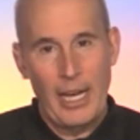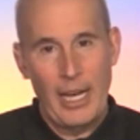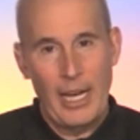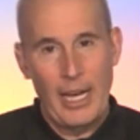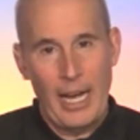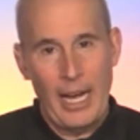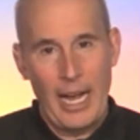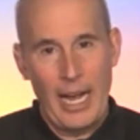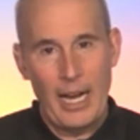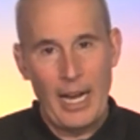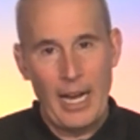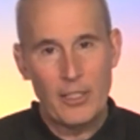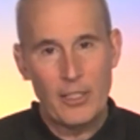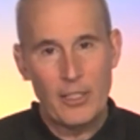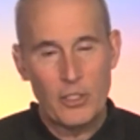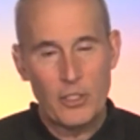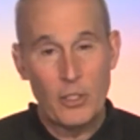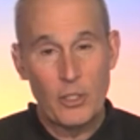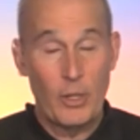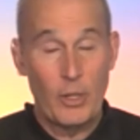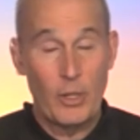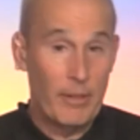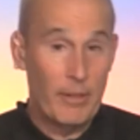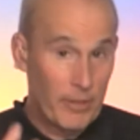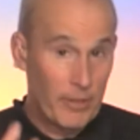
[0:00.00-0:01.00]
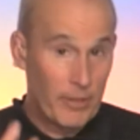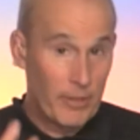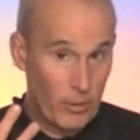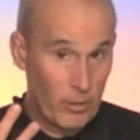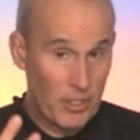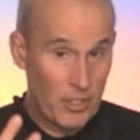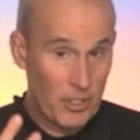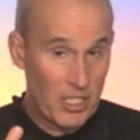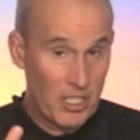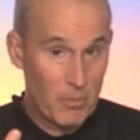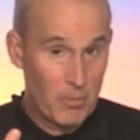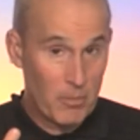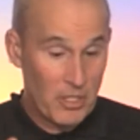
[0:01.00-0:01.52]
how to
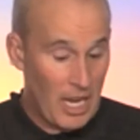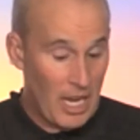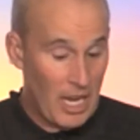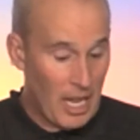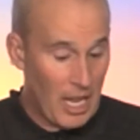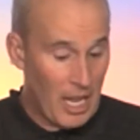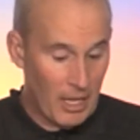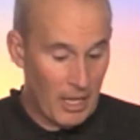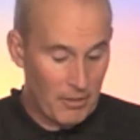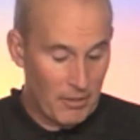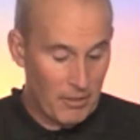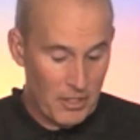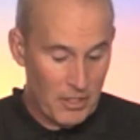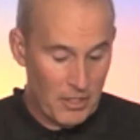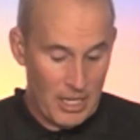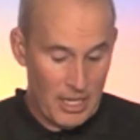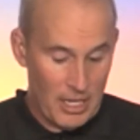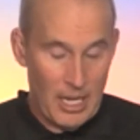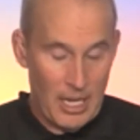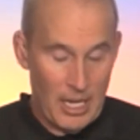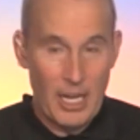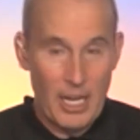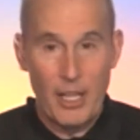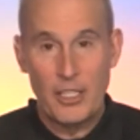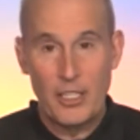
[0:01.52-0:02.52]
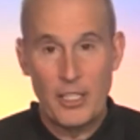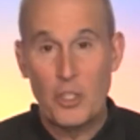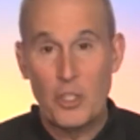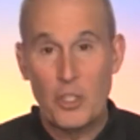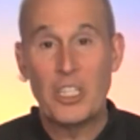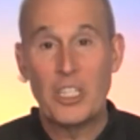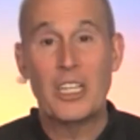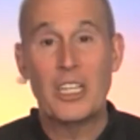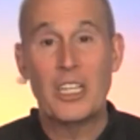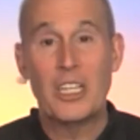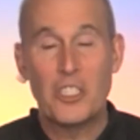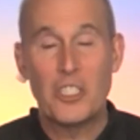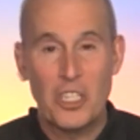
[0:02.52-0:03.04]
influence themselves
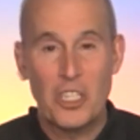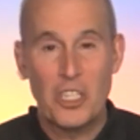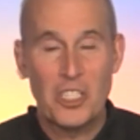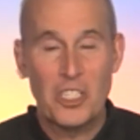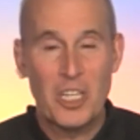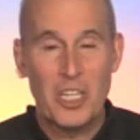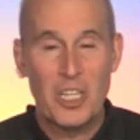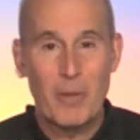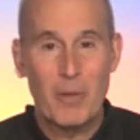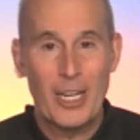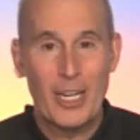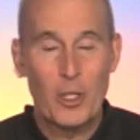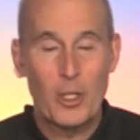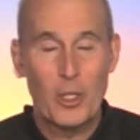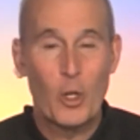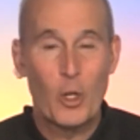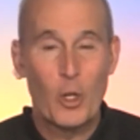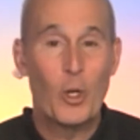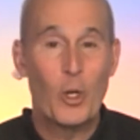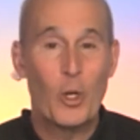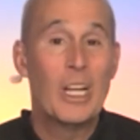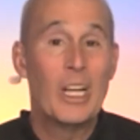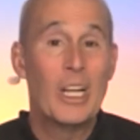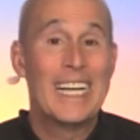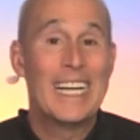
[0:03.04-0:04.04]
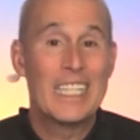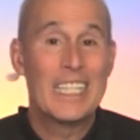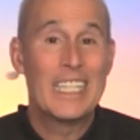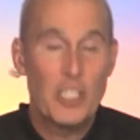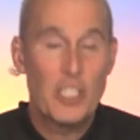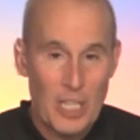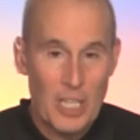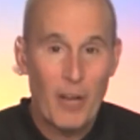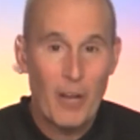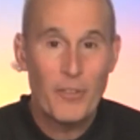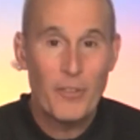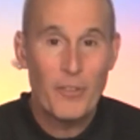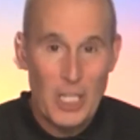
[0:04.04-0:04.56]
using a system I call
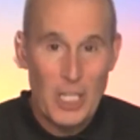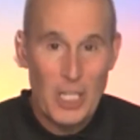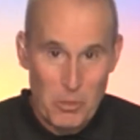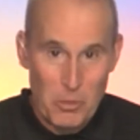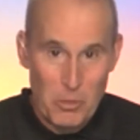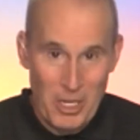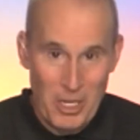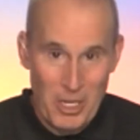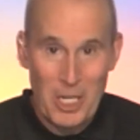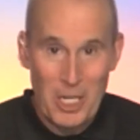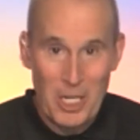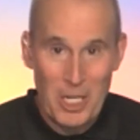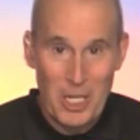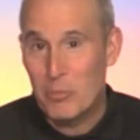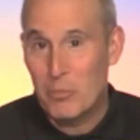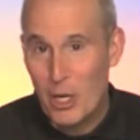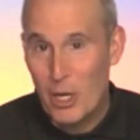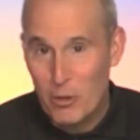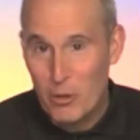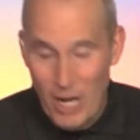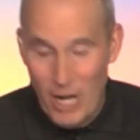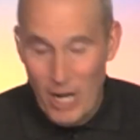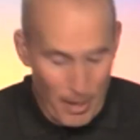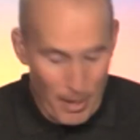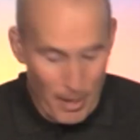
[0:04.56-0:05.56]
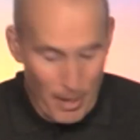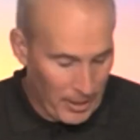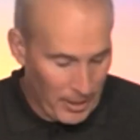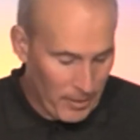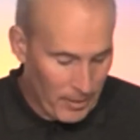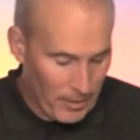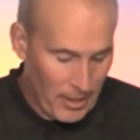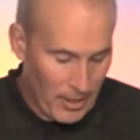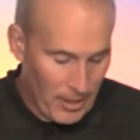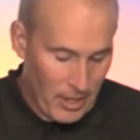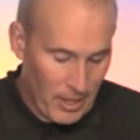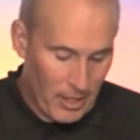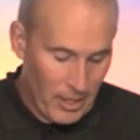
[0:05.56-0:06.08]
selfie-speak programming.
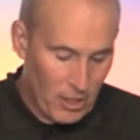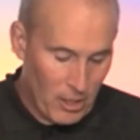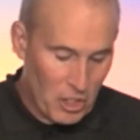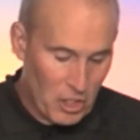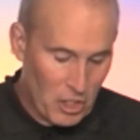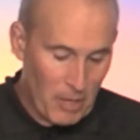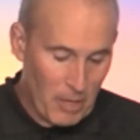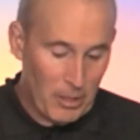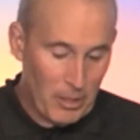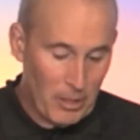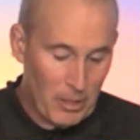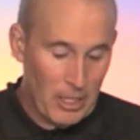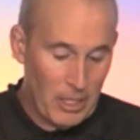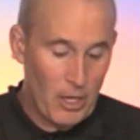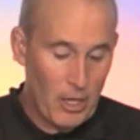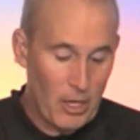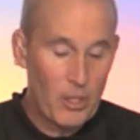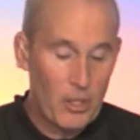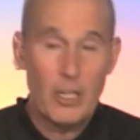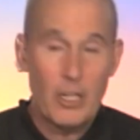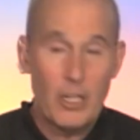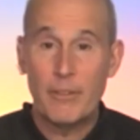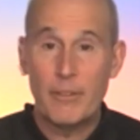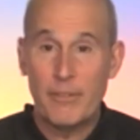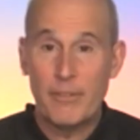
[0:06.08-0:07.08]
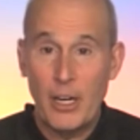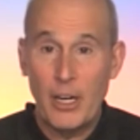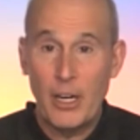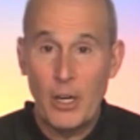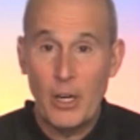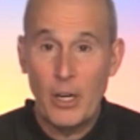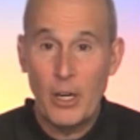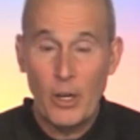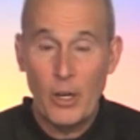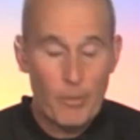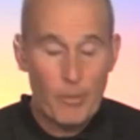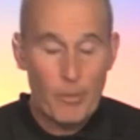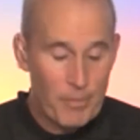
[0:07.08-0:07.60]
You simply go to your
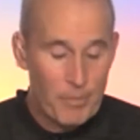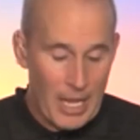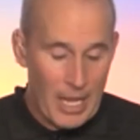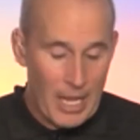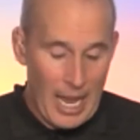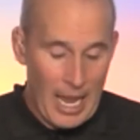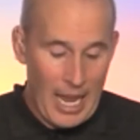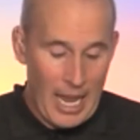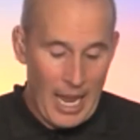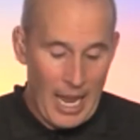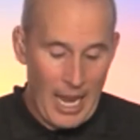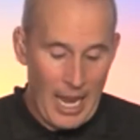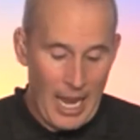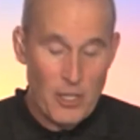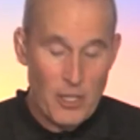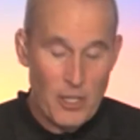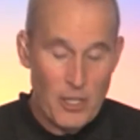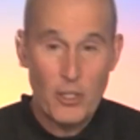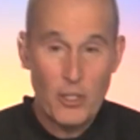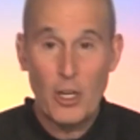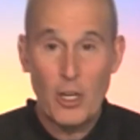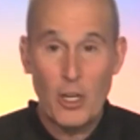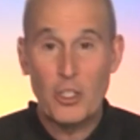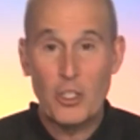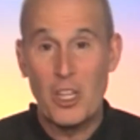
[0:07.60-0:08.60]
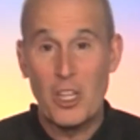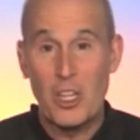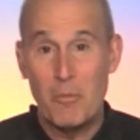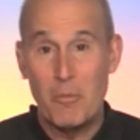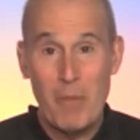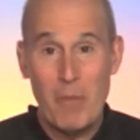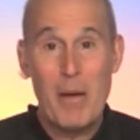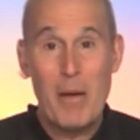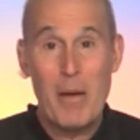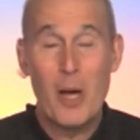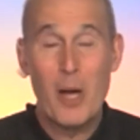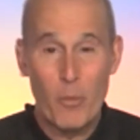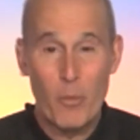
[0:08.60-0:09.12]
phone and you go to the
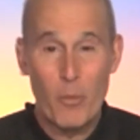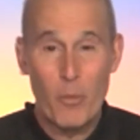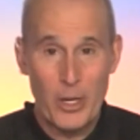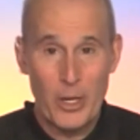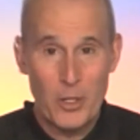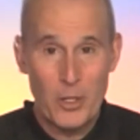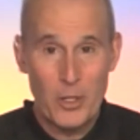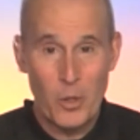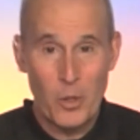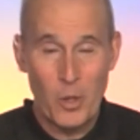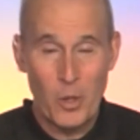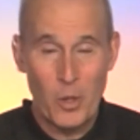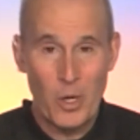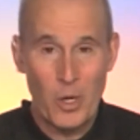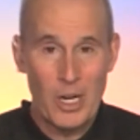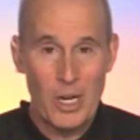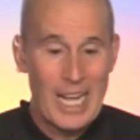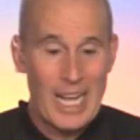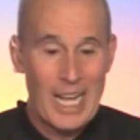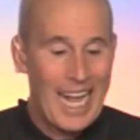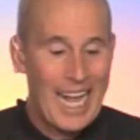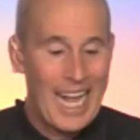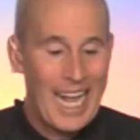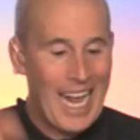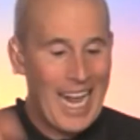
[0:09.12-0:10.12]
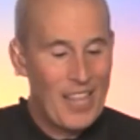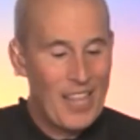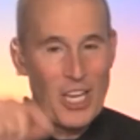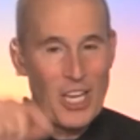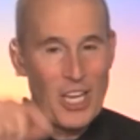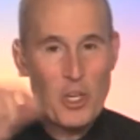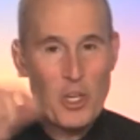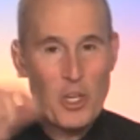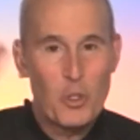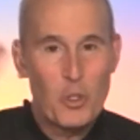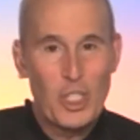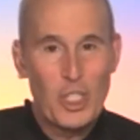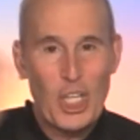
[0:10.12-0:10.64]
memo record, and
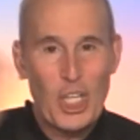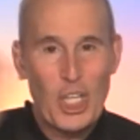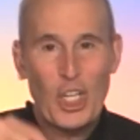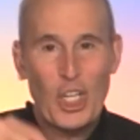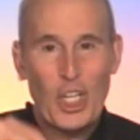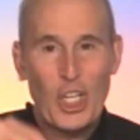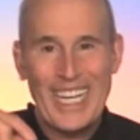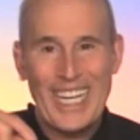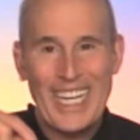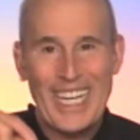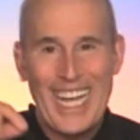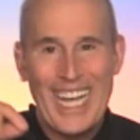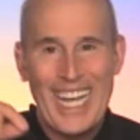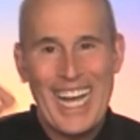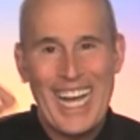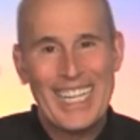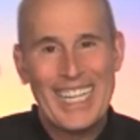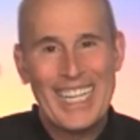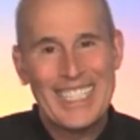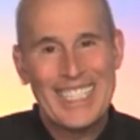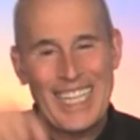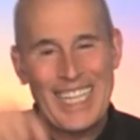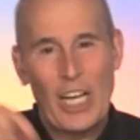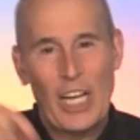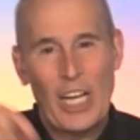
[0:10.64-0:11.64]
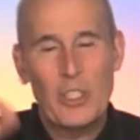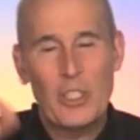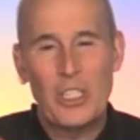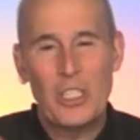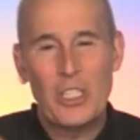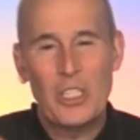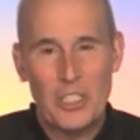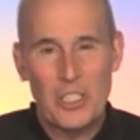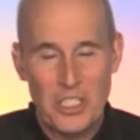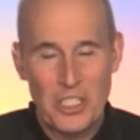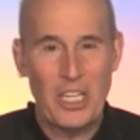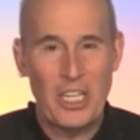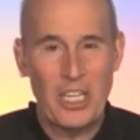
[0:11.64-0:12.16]
then you literally tell
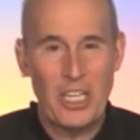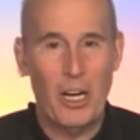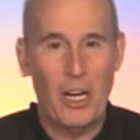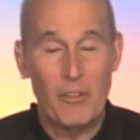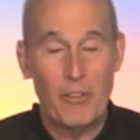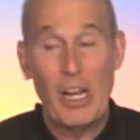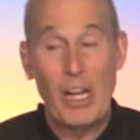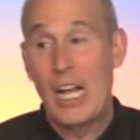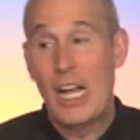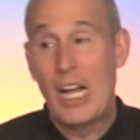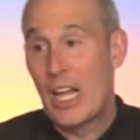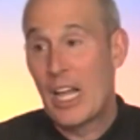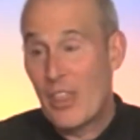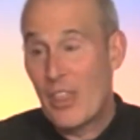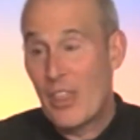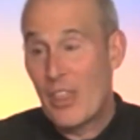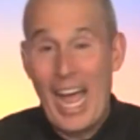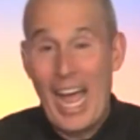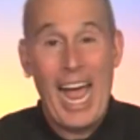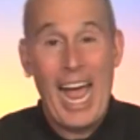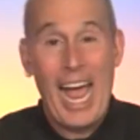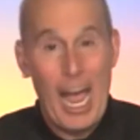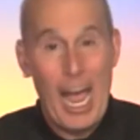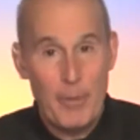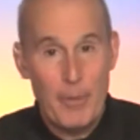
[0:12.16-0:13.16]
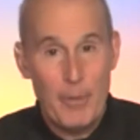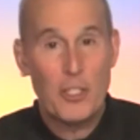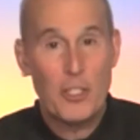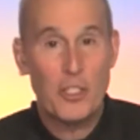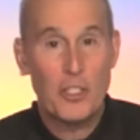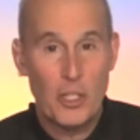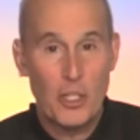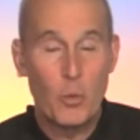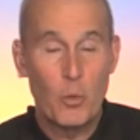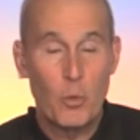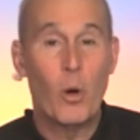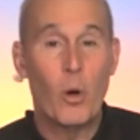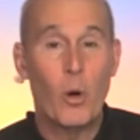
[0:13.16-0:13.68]
yourself the habits
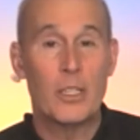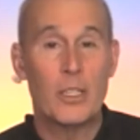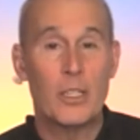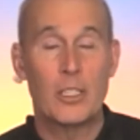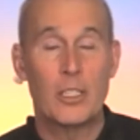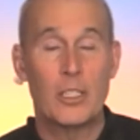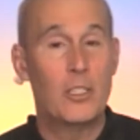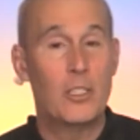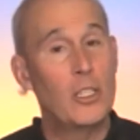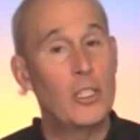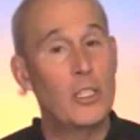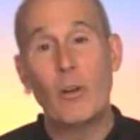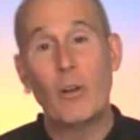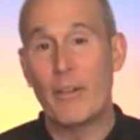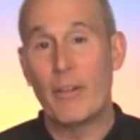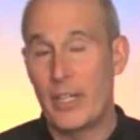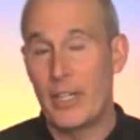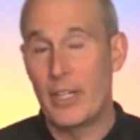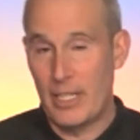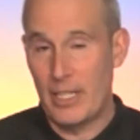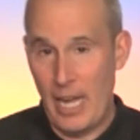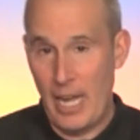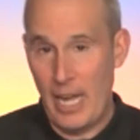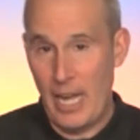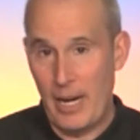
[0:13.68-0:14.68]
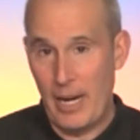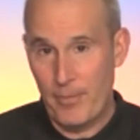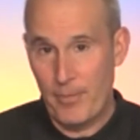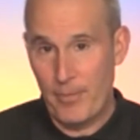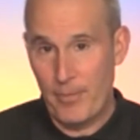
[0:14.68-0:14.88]
you want to do every day.